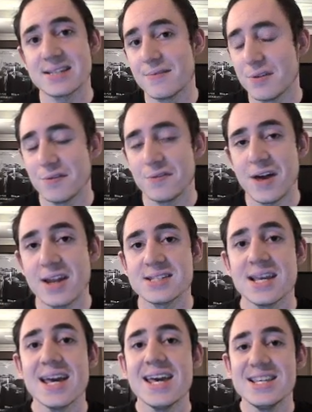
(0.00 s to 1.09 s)
For Favelas,
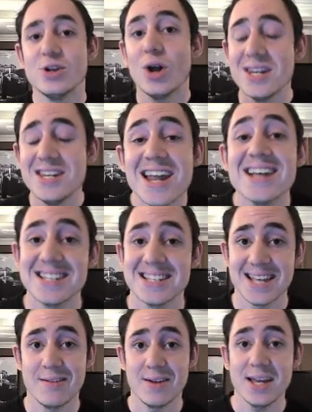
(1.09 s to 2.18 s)
he's not necessary.